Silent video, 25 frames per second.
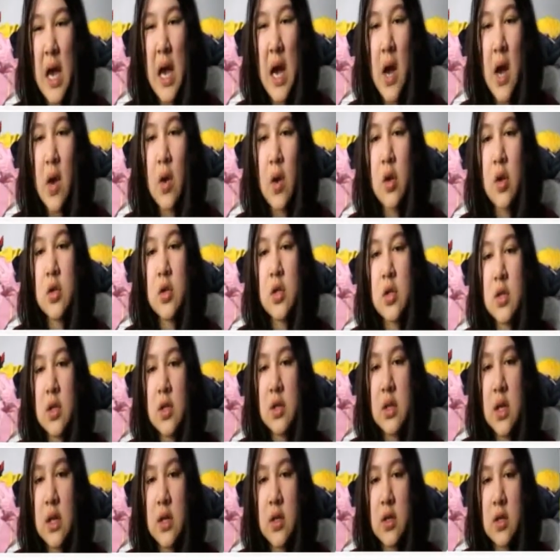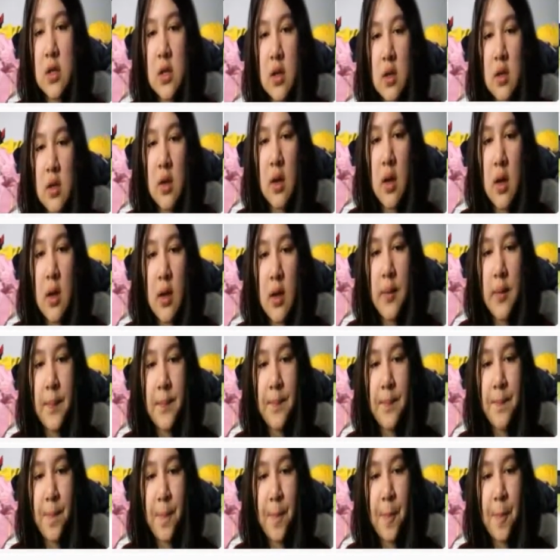How long does it take you?
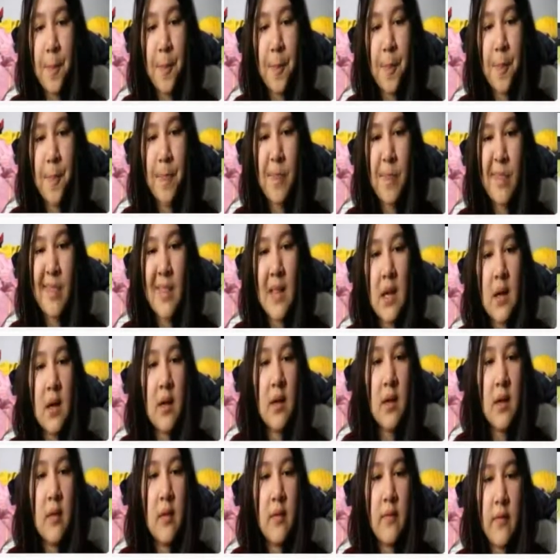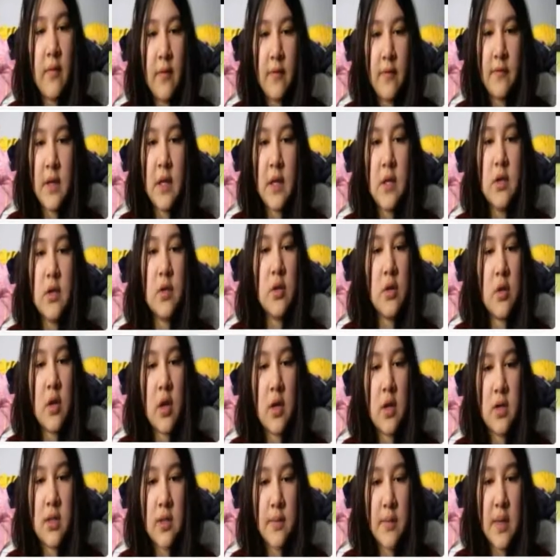Um, 15 to
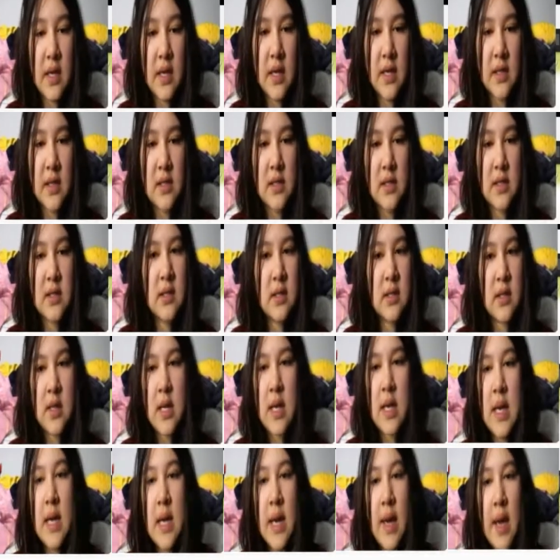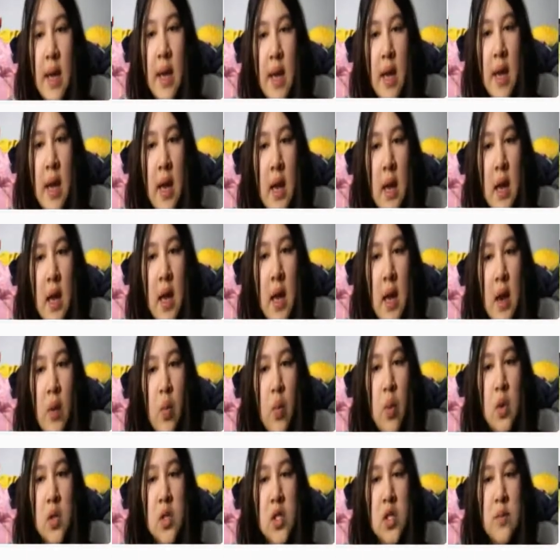30 minutes.
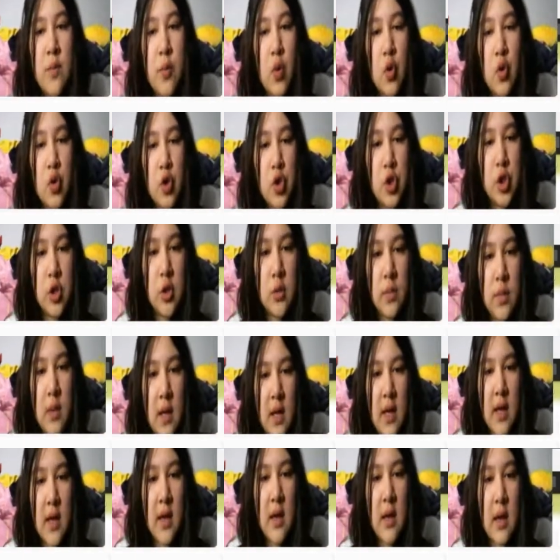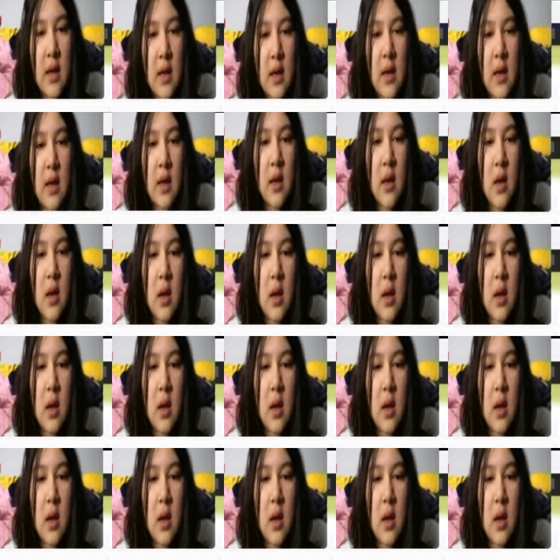What sports do you play?